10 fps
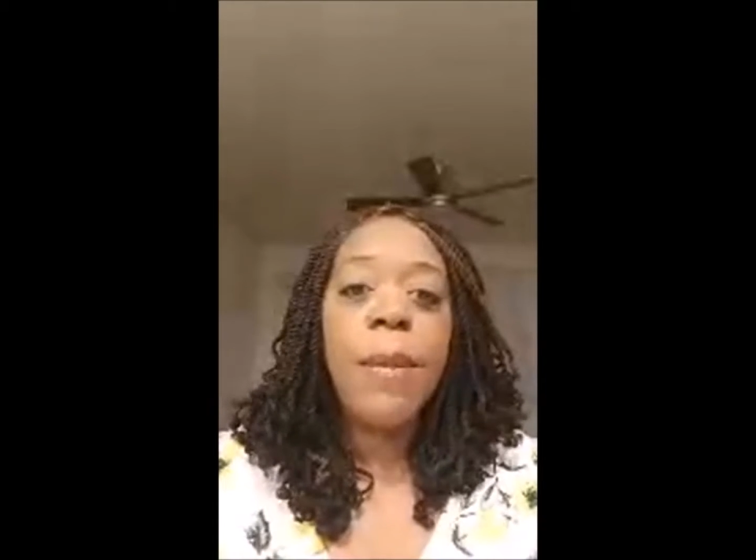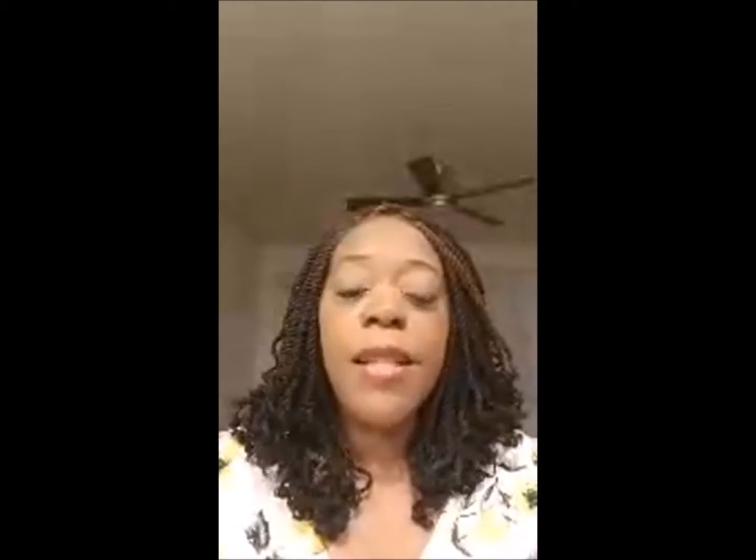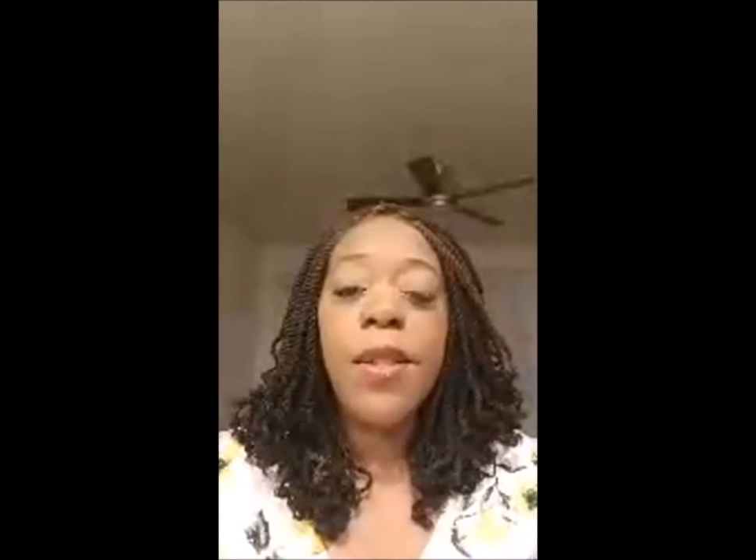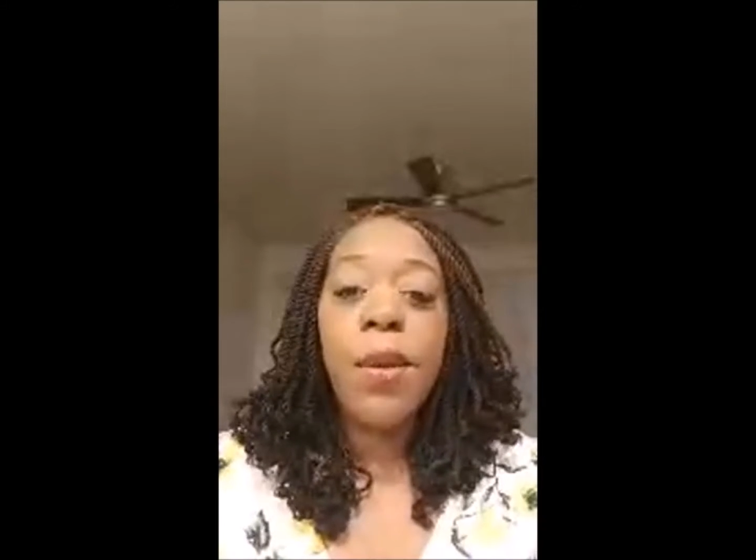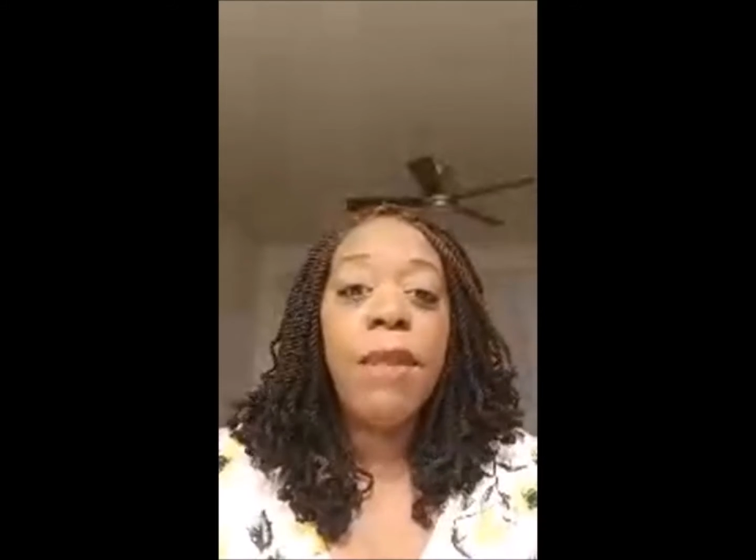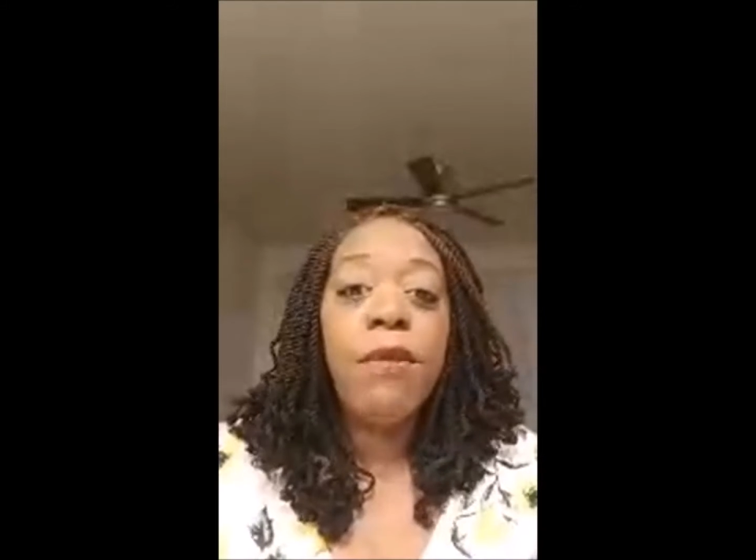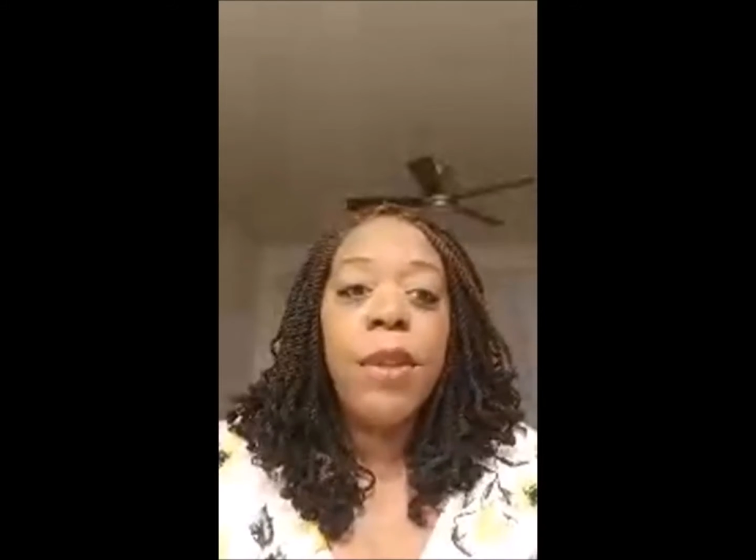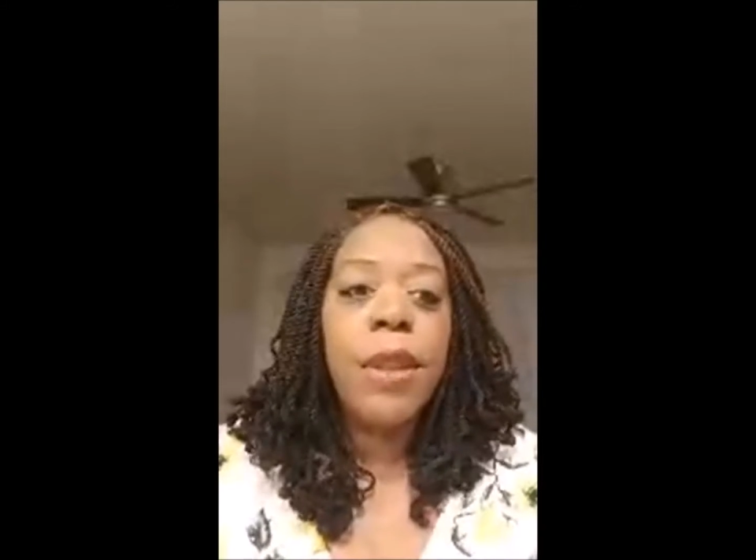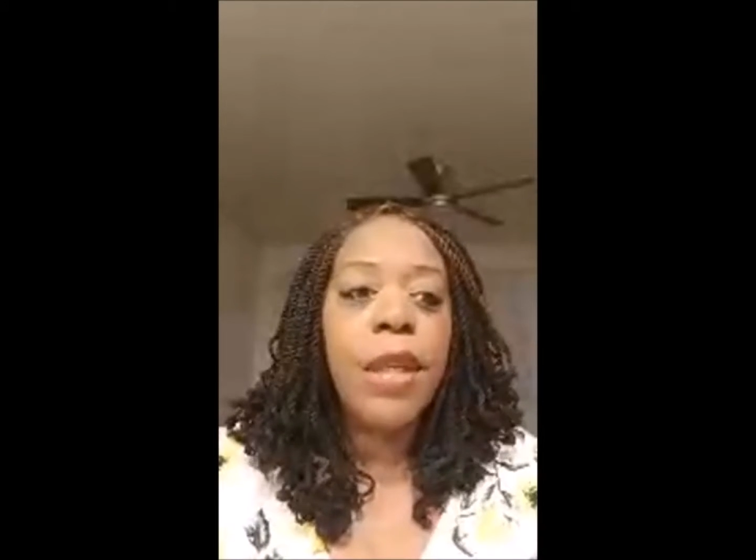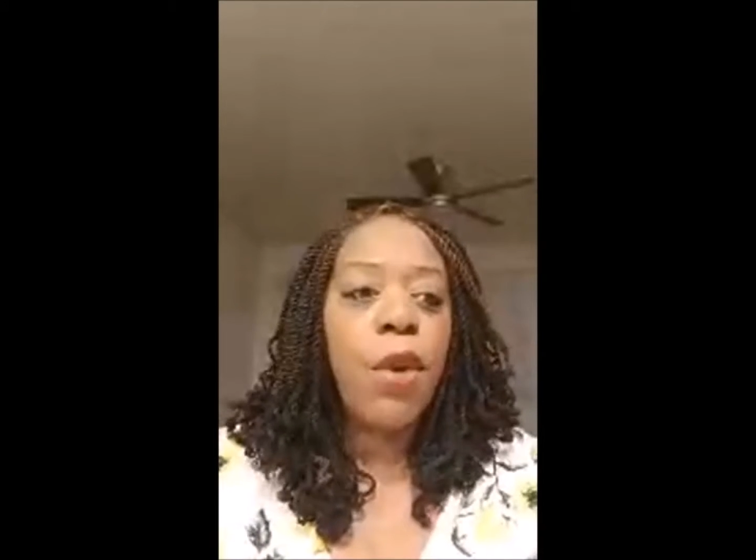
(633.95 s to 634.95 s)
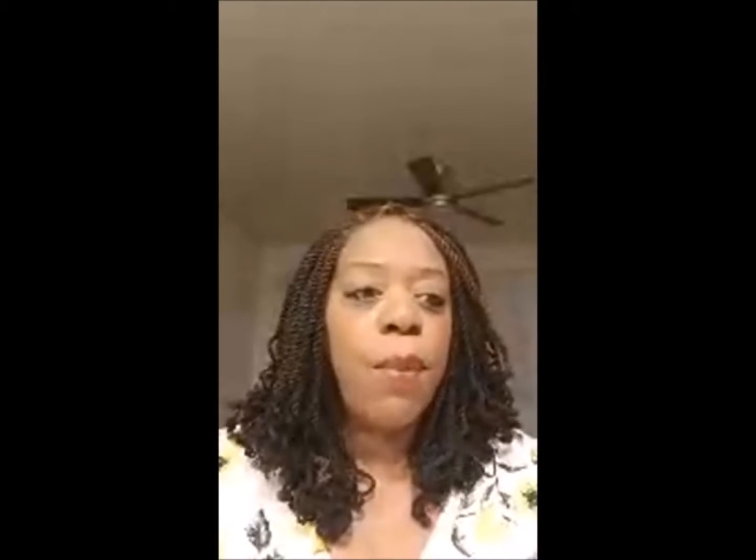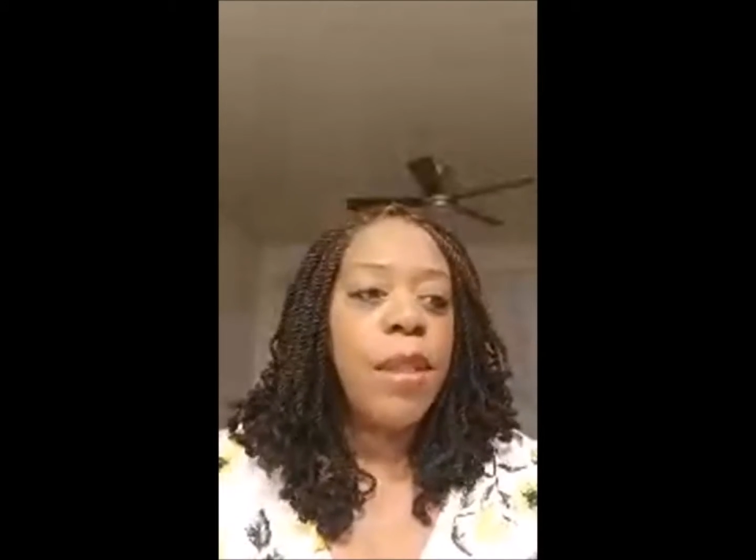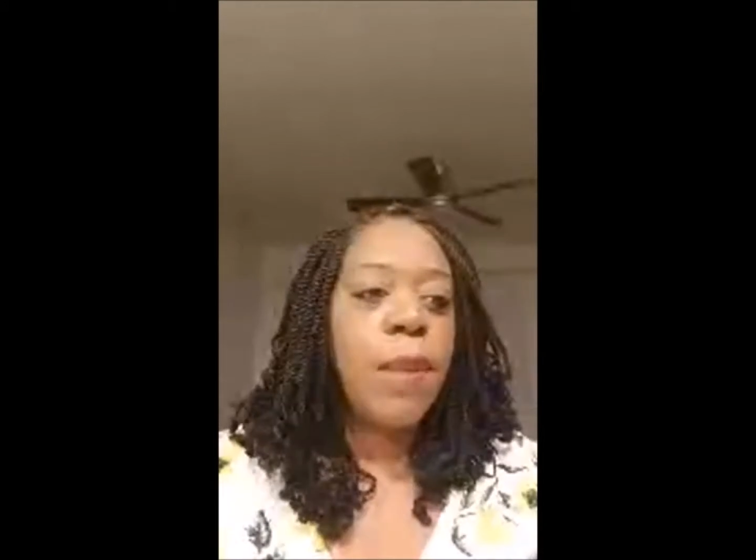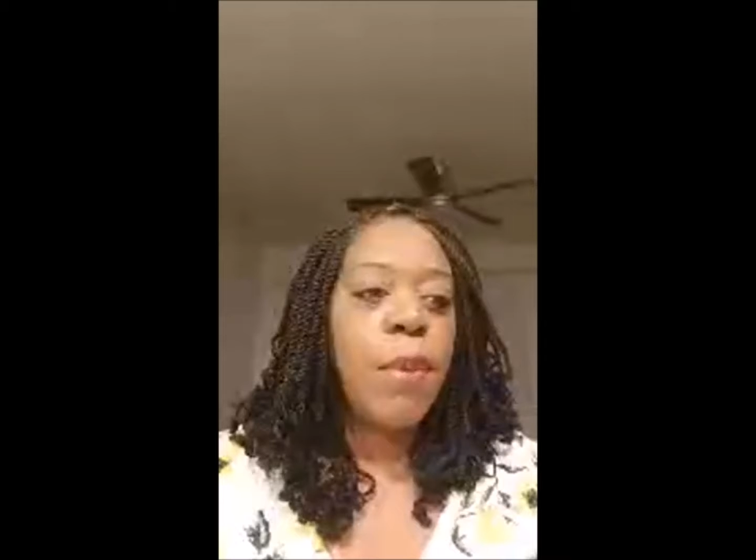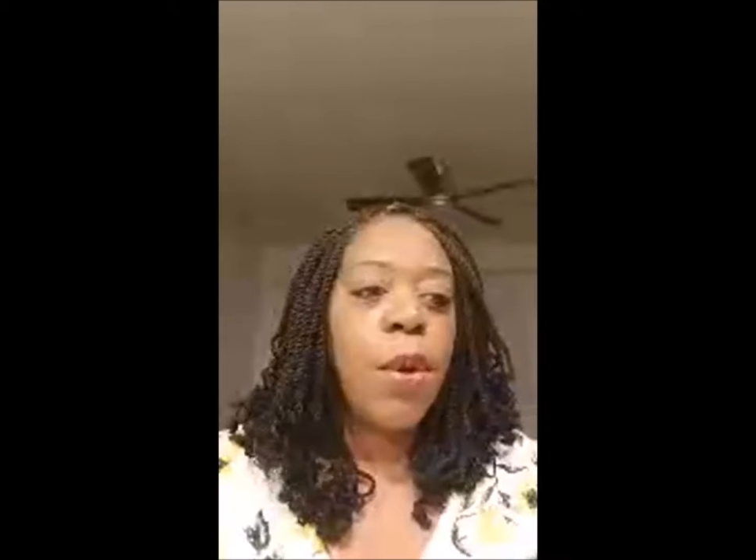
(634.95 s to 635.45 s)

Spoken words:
And so it really opened up